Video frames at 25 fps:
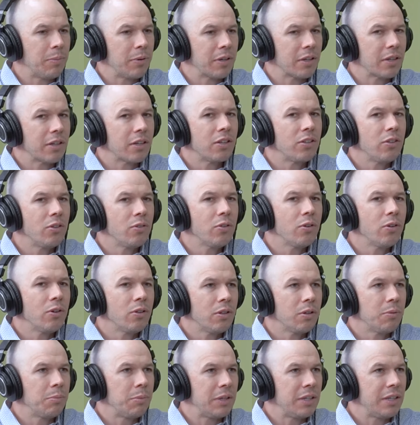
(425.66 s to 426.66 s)
but can you go a
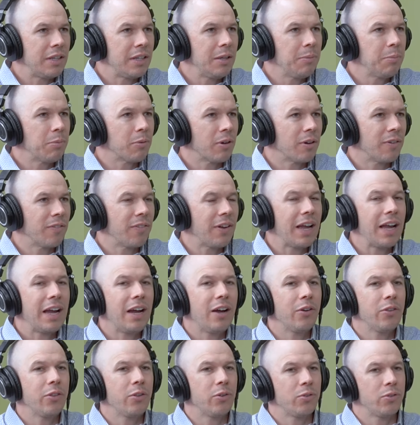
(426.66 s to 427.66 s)
little bit deeper of
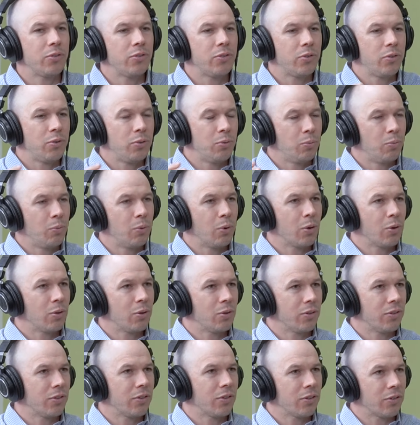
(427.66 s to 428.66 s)
how those two
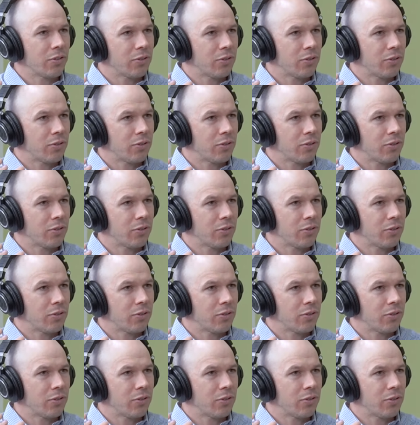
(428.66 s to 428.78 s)
worlds are